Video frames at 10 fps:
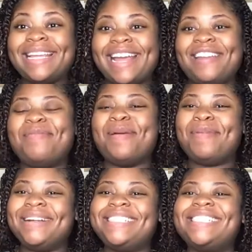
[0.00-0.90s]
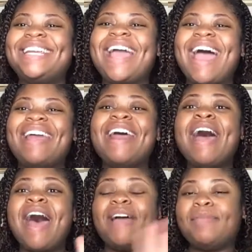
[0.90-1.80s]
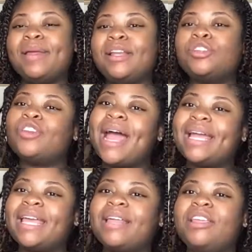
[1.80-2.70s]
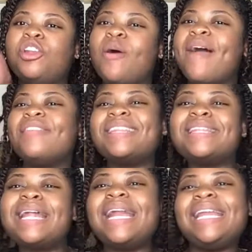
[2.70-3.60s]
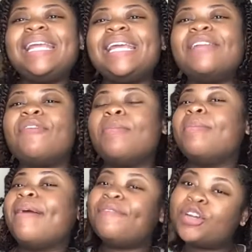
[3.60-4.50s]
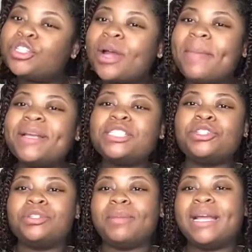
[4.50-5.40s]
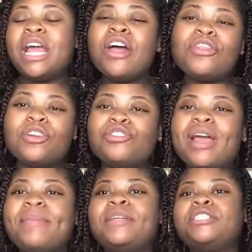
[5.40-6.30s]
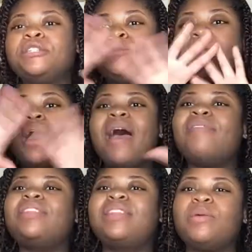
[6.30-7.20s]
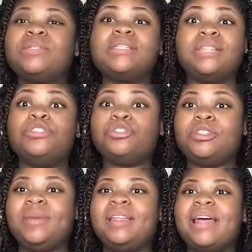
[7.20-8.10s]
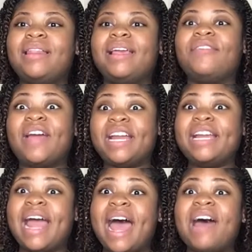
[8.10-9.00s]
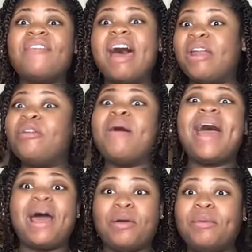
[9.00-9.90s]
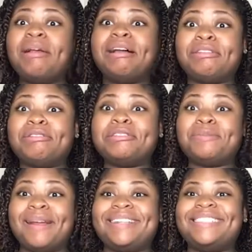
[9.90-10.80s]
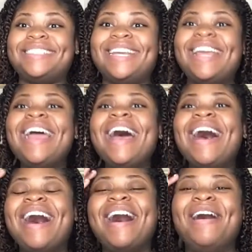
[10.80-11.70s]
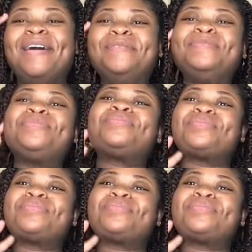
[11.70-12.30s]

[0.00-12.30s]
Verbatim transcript: end of my pregnancy, and I've been tracking, you know, everything that I need from my first trimester to my third trimester, everything that was essential to me that, like, if I didn't have, I don't know how I would have got through this pregnancy. Um,